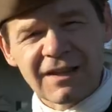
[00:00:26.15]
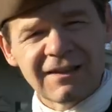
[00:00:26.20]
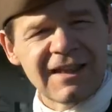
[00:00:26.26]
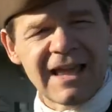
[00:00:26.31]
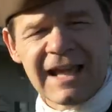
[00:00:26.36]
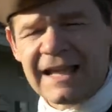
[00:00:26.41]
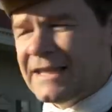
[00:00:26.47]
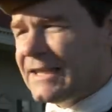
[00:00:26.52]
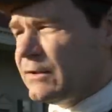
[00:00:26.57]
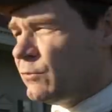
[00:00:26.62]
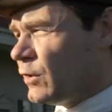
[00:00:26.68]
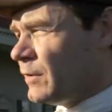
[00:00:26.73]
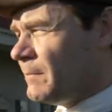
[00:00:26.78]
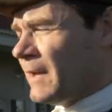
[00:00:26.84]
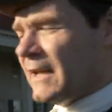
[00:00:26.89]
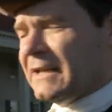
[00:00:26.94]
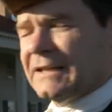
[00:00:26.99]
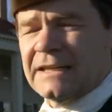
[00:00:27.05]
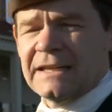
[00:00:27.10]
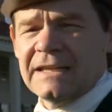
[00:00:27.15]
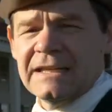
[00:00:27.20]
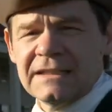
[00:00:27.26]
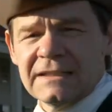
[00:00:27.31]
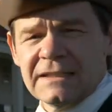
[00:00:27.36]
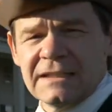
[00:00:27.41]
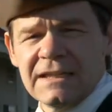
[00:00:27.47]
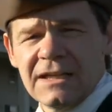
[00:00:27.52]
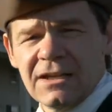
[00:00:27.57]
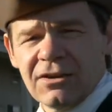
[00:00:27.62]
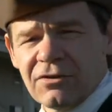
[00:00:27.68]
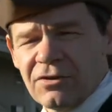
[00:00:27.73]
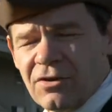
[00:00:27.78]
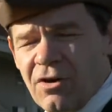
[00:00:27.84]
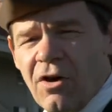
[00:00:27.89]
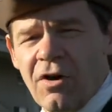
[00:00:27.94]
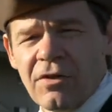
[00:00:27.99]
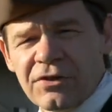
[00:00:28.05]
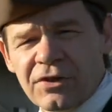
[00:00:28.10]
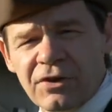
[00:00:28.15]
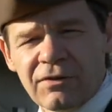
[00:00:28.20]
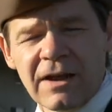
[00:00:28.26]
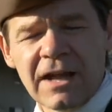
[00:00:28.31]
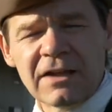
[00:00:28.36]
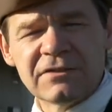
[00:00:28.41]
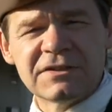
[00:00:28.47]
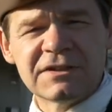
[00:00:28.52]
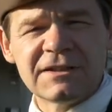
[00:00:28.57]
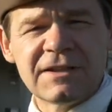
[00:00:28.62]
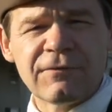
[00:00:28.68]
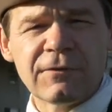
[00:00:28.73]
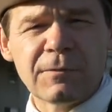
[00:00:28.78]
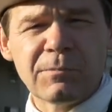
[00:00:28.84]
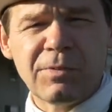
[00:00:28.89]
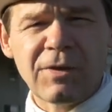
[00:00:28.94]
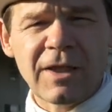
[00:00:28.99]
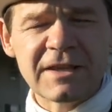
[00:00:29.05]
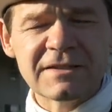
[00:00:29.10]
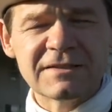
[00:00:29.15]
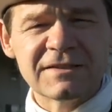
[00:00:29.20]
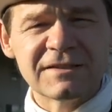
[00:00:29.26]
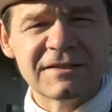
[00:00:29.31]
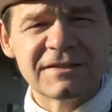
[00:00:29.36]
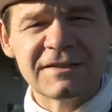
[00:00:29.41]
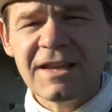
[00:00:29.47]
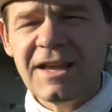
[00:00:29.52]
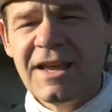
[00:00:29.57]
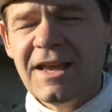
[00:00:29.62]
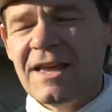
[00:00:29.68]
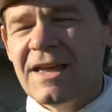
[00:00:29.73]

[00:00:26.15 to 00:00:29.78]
that likely would have been eaten here and on the grounds at different places.